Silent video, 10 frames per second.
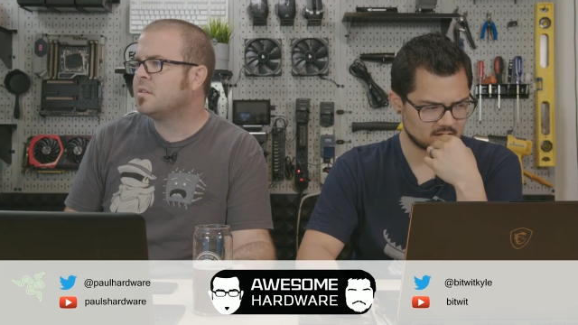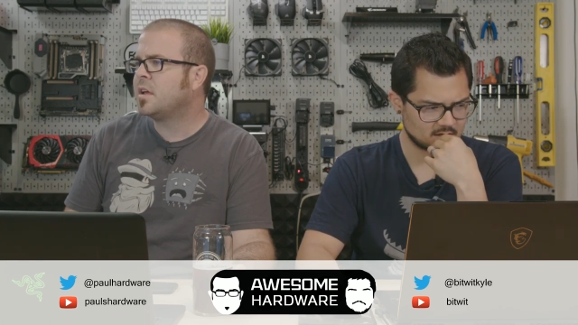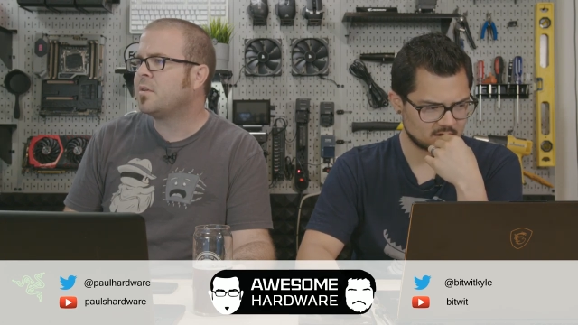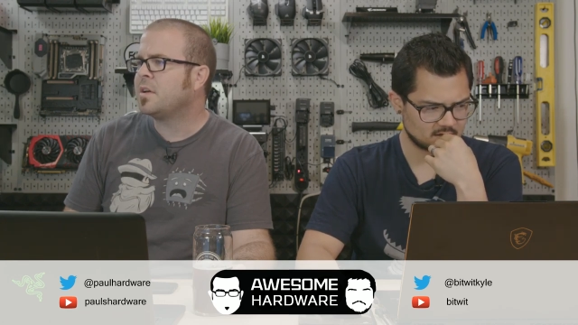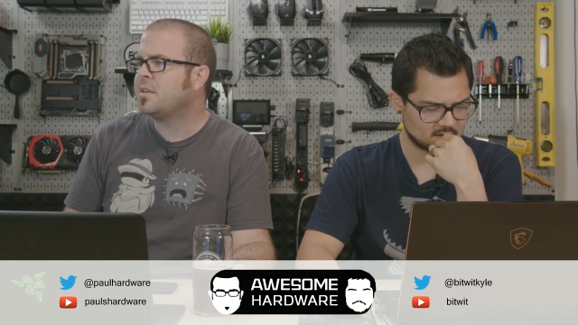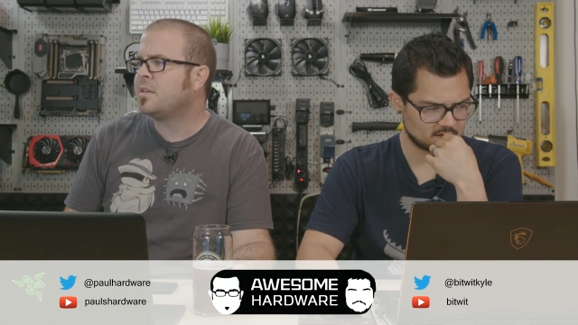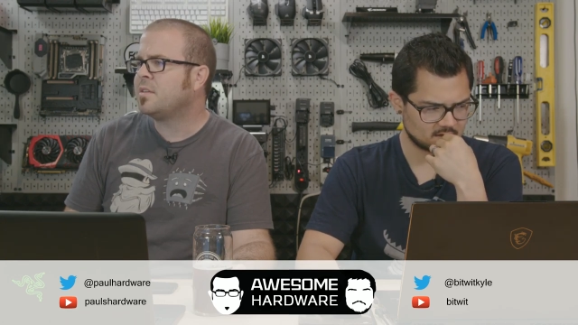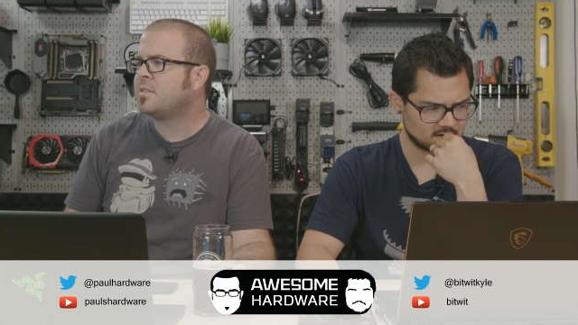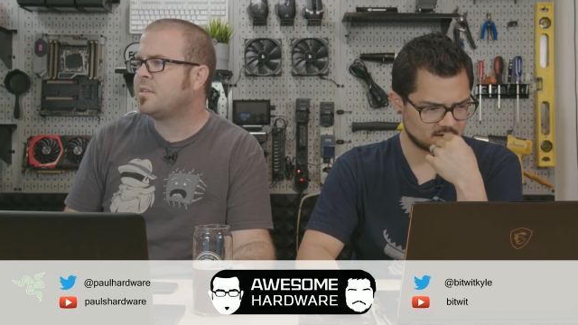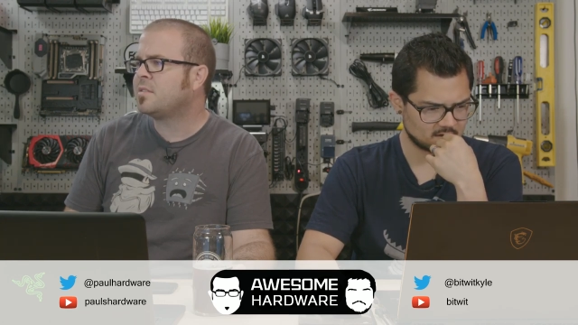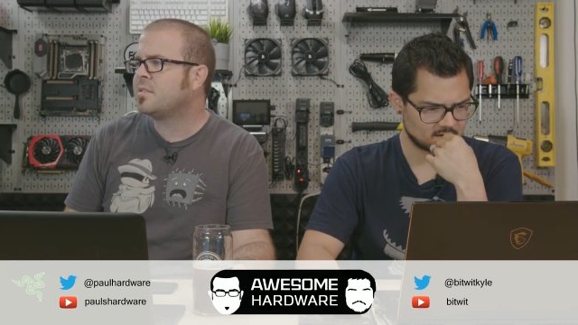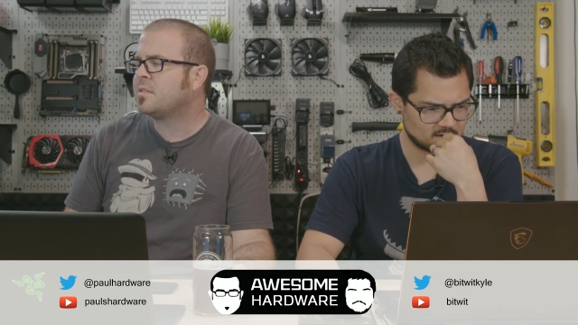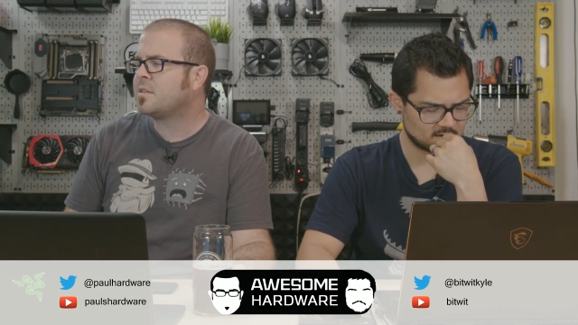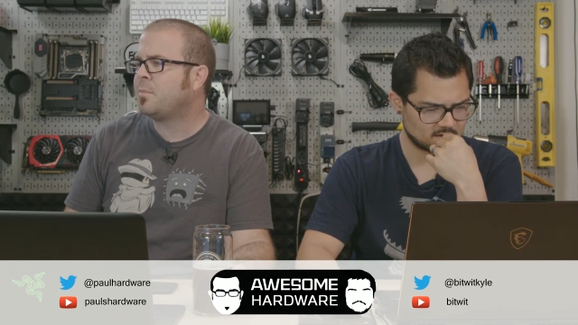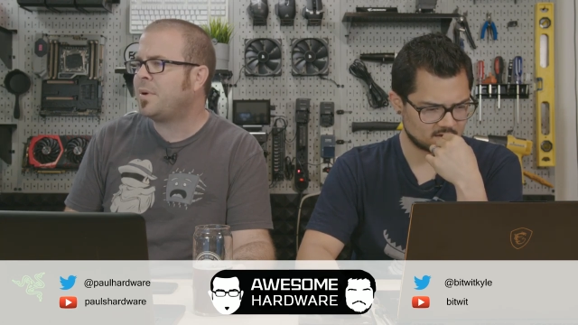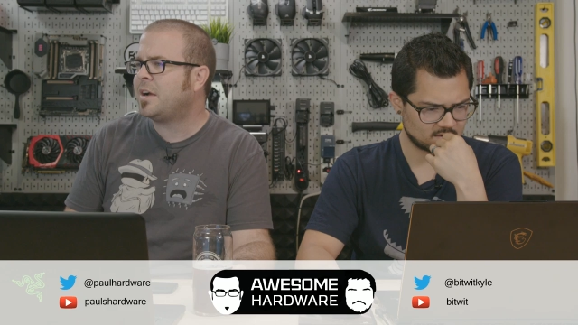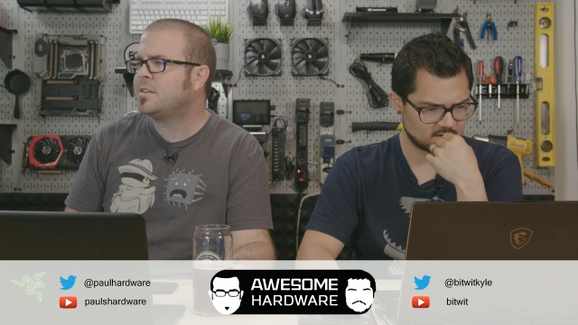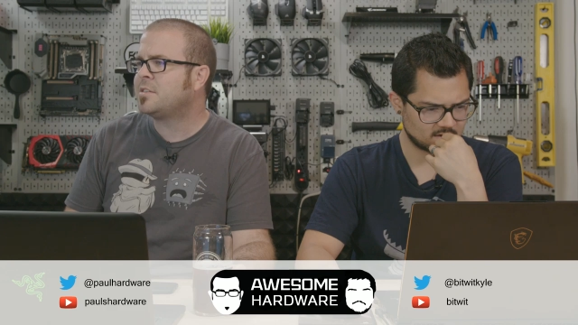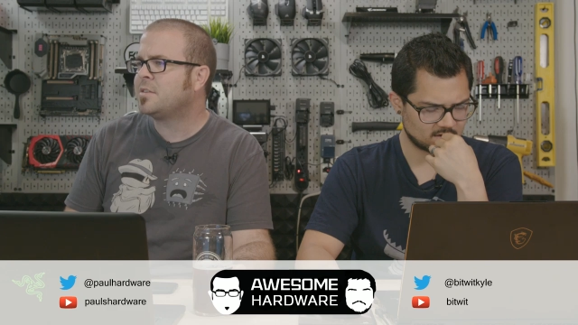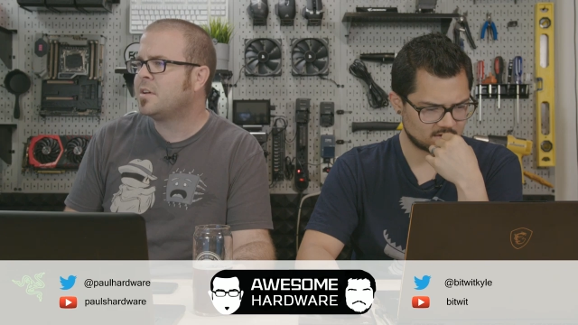Speaker 1: Anyway, he, he says
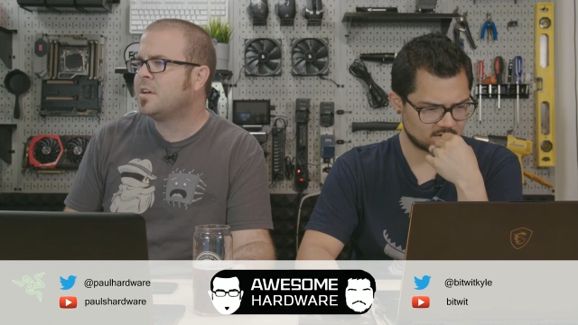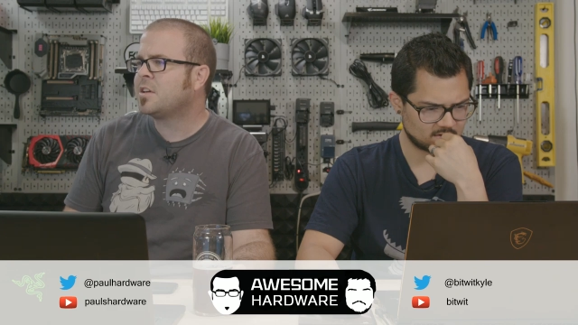compared to